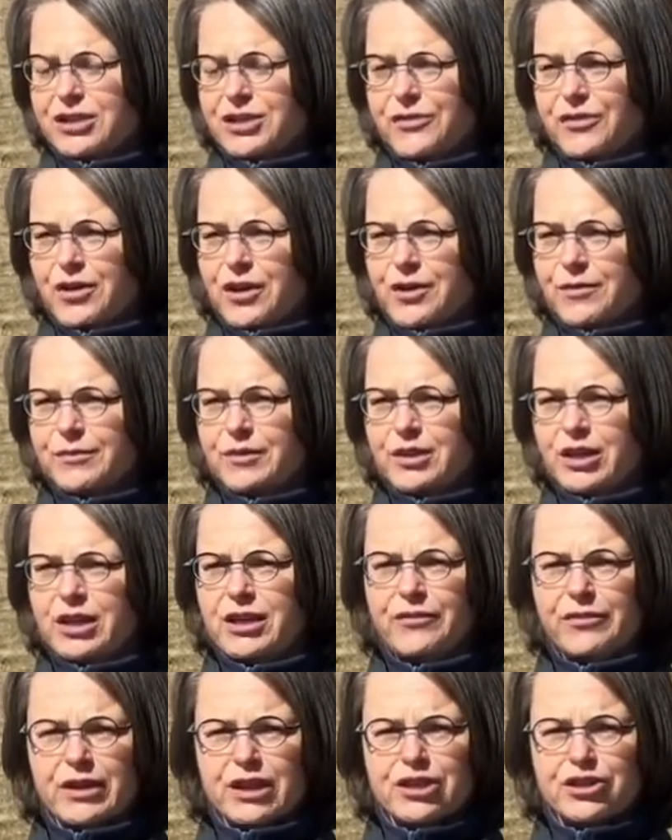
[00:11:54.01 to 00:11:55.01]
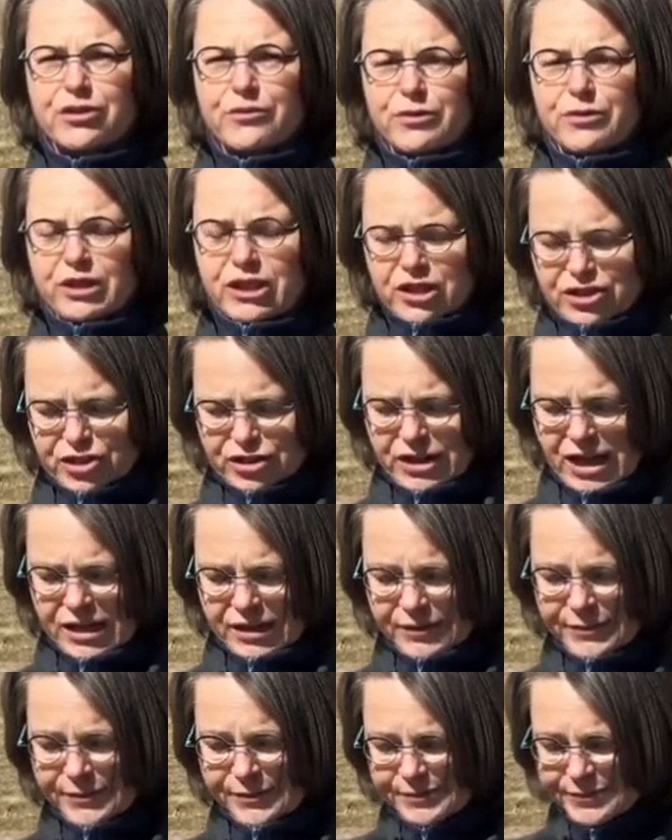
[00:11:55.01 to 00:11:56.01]
from the Inflation Reduction
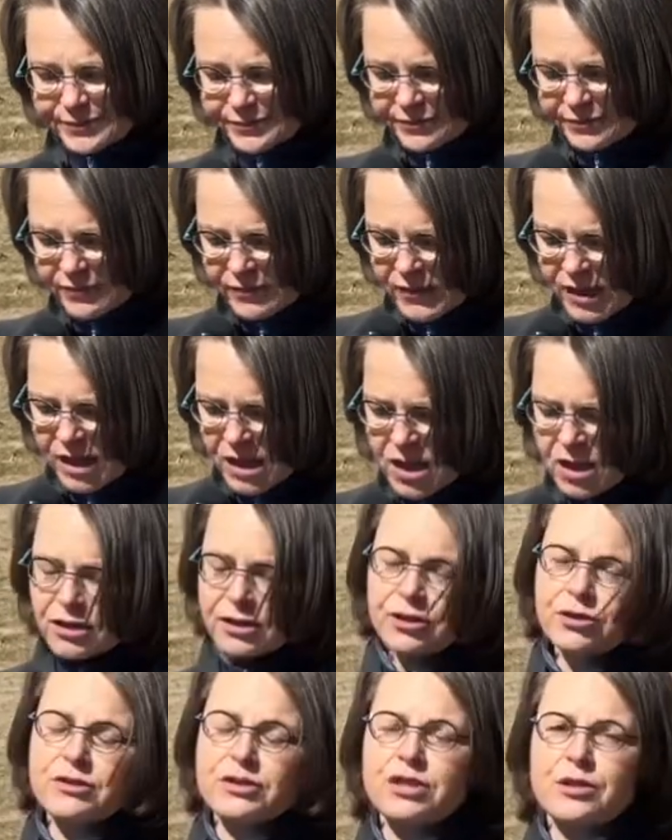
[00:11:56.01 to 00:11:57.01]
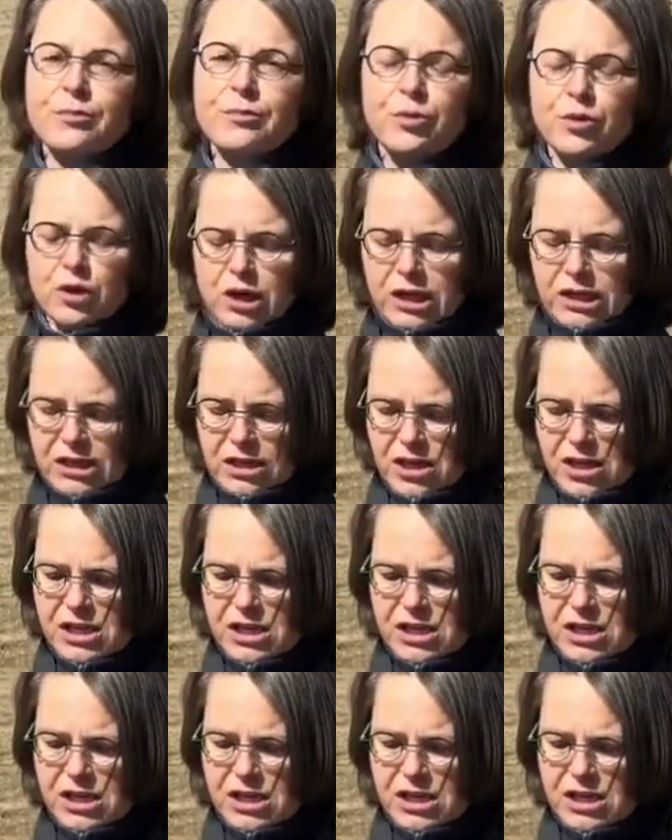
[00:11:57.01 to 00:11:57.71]
Act to support